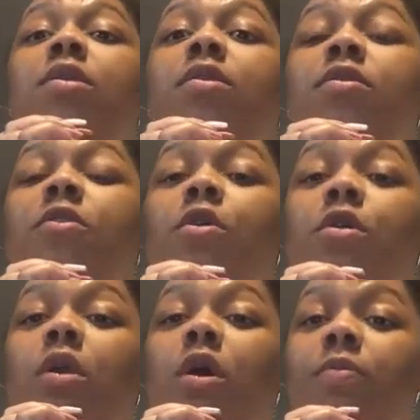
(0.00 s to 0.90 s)
to
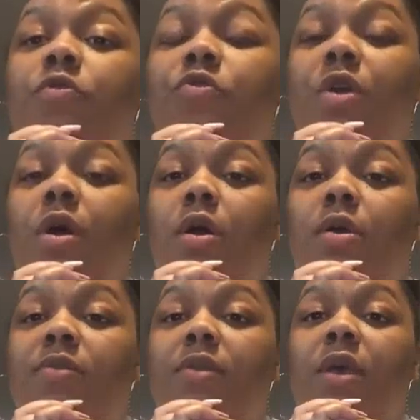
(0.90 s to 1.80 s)
certain
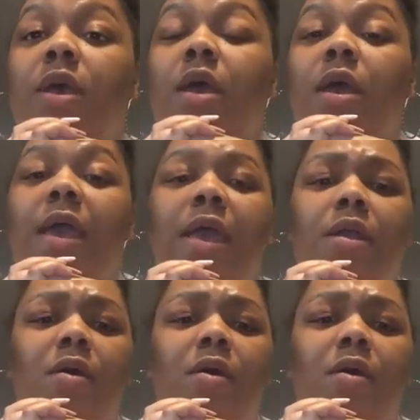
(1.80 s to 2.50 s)
drugs and